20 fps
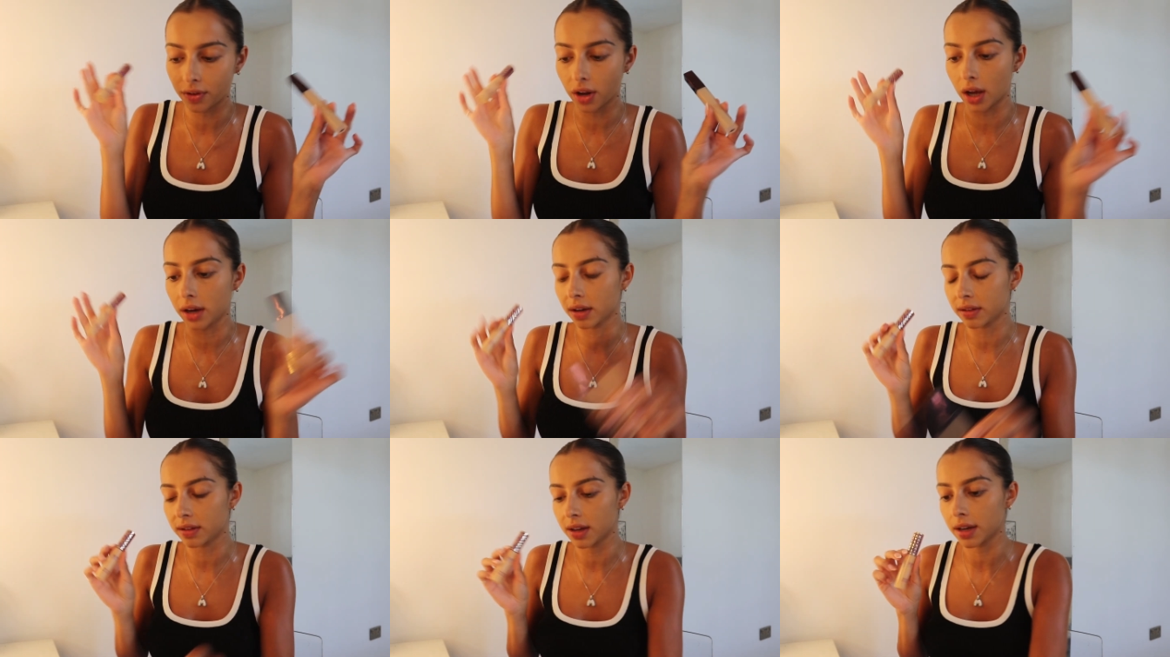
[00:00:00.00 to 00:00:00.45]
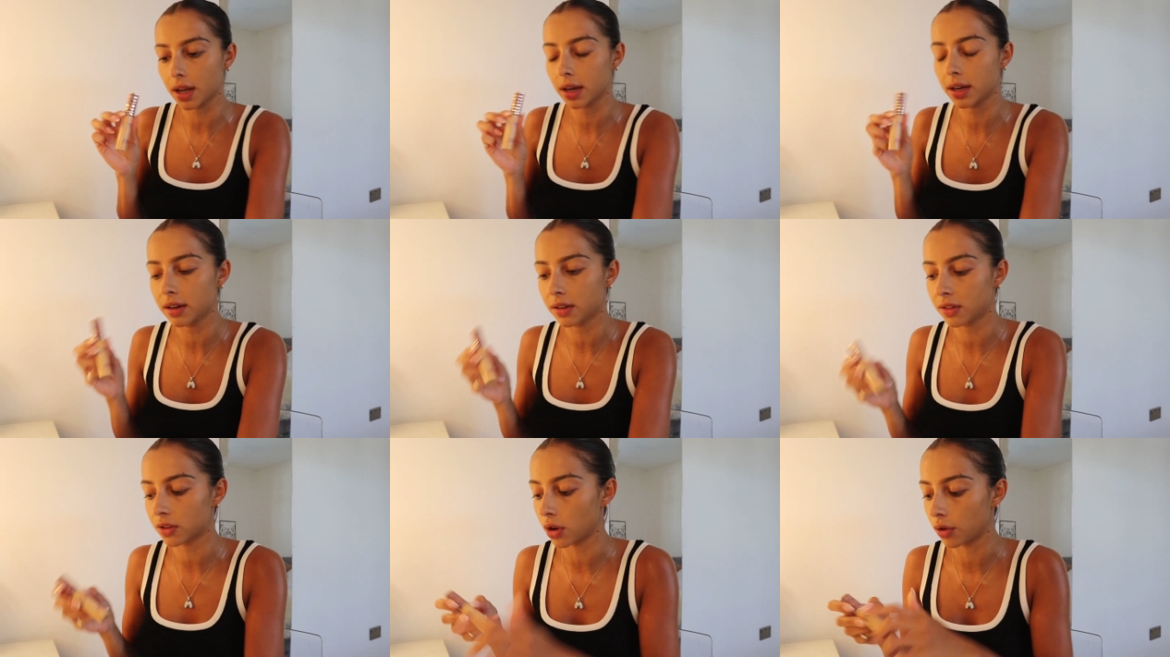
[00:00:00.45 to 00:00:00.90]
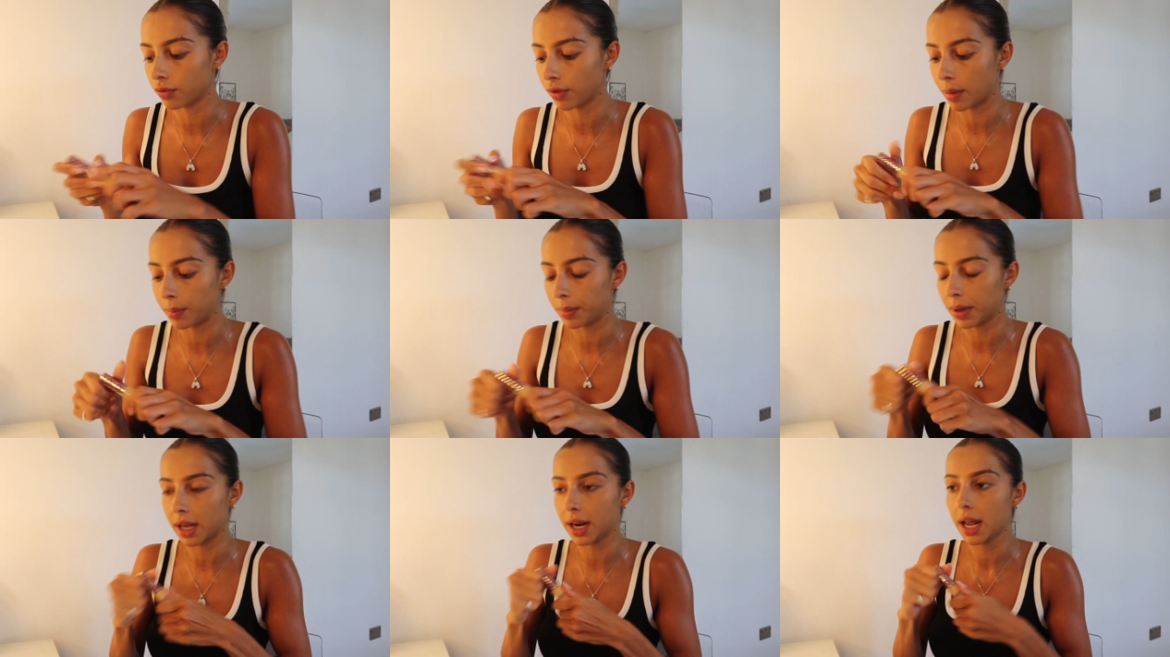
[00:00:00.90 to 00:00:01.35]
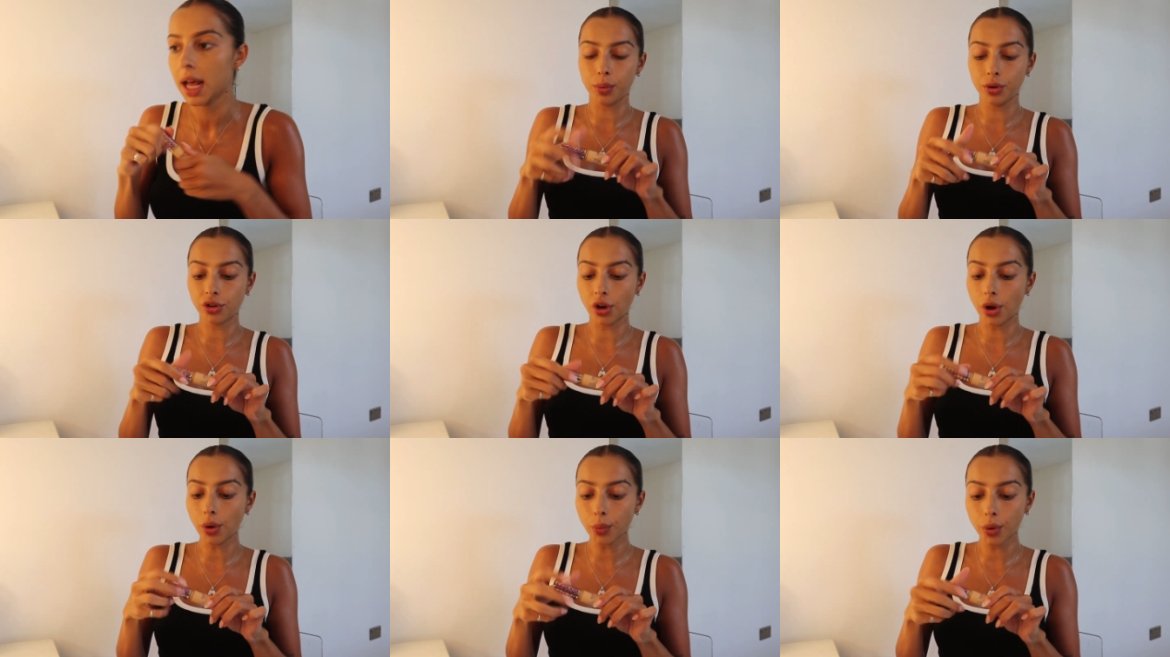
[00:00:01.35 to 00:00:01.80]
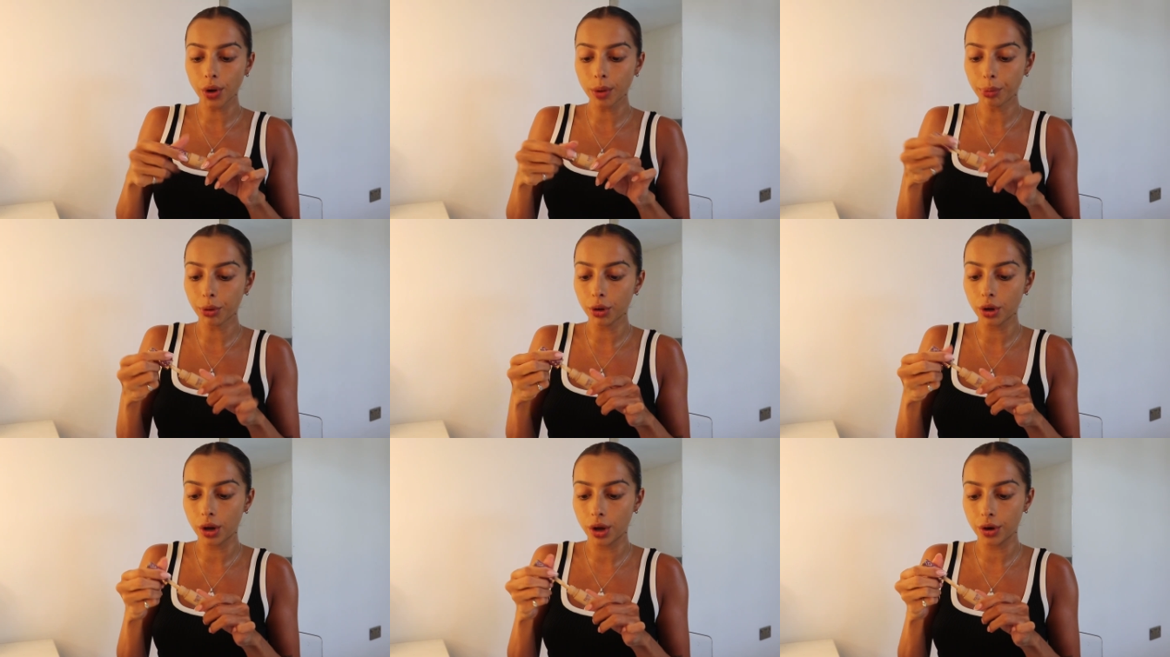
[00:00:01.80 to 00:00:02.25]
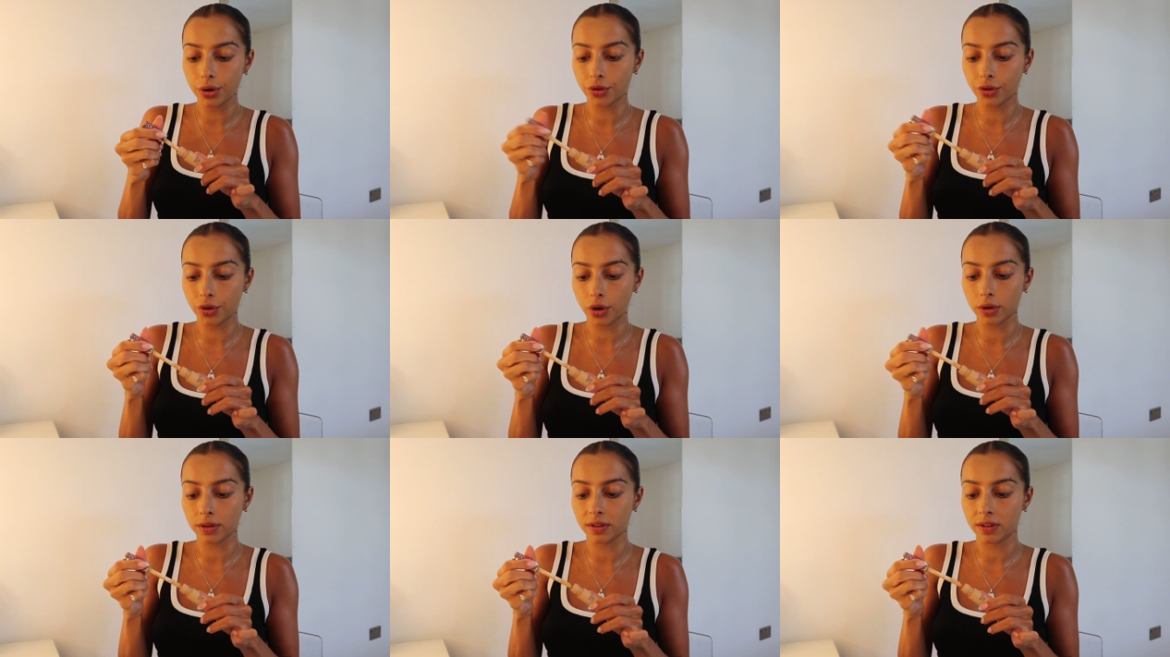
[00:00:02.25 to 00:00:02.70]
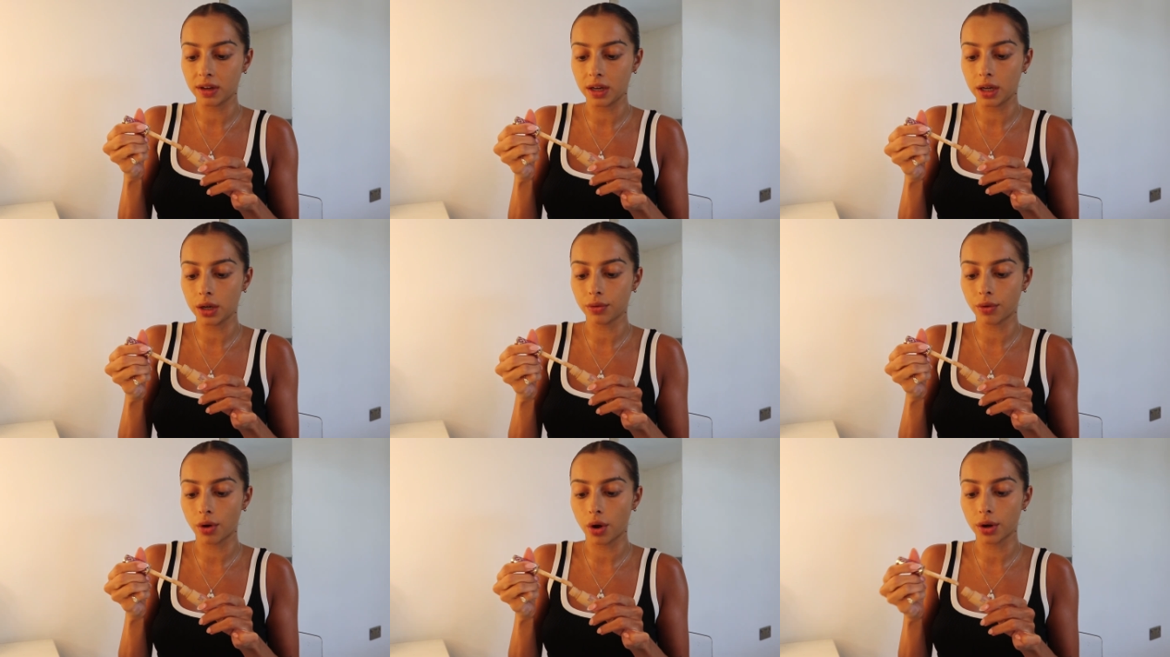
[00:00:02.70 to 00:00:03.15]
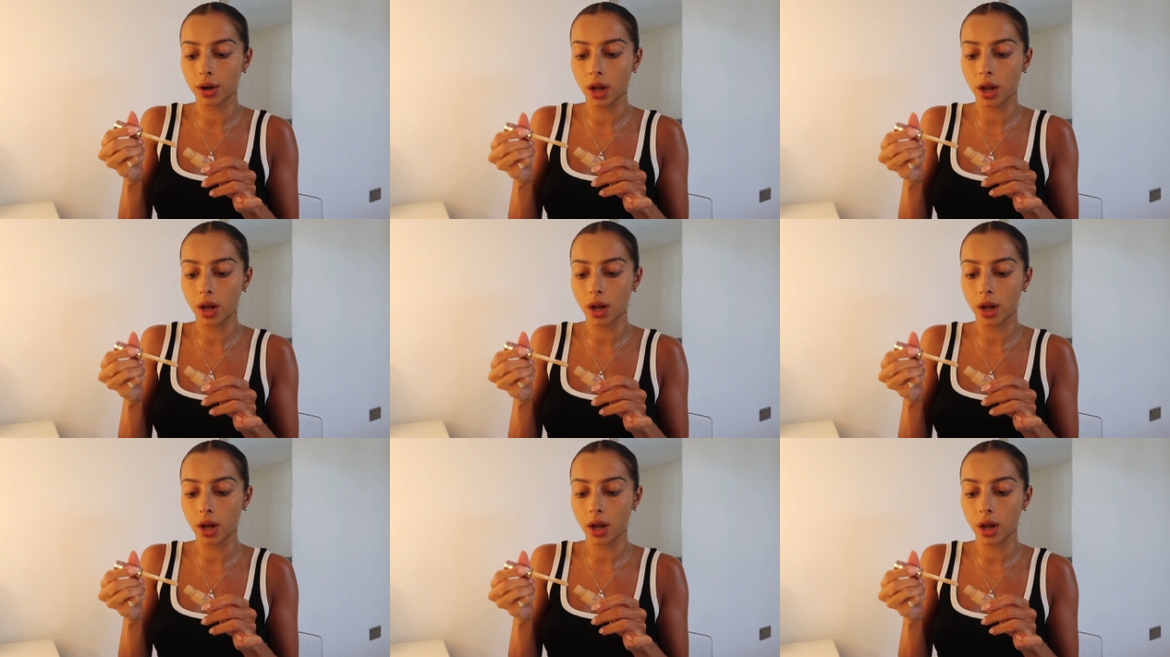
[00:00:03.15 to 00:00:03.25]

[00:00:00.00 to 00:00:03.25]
Like I said, I need to stop rambling. We don't want to put loads of concealer on.